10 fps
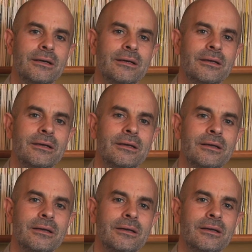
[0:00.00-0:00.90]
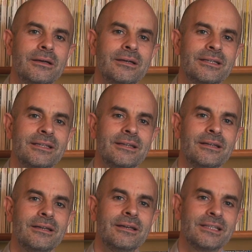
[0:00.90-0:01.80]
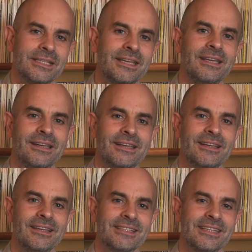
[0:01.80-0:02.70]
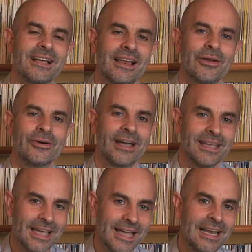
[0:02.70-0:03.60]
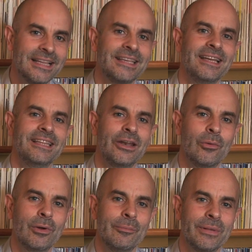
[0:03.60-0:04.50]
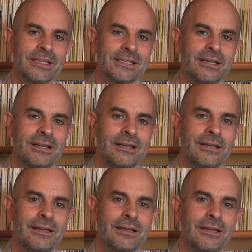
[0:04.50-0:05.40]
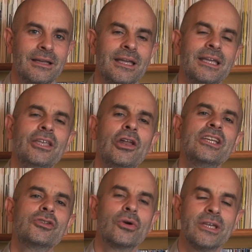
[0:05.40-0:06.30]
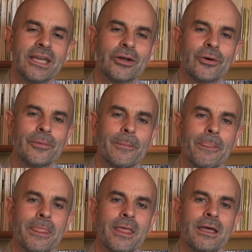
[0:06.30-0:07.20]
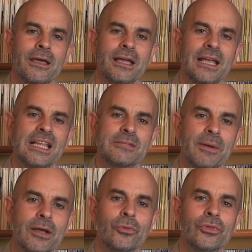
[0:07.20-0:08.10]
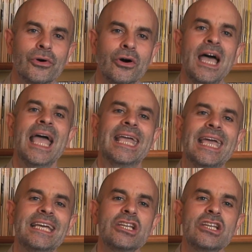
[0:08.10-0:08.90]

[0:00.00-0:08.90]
You do, don't you? Have a look at the screen and check it yourself. So, how do you do it?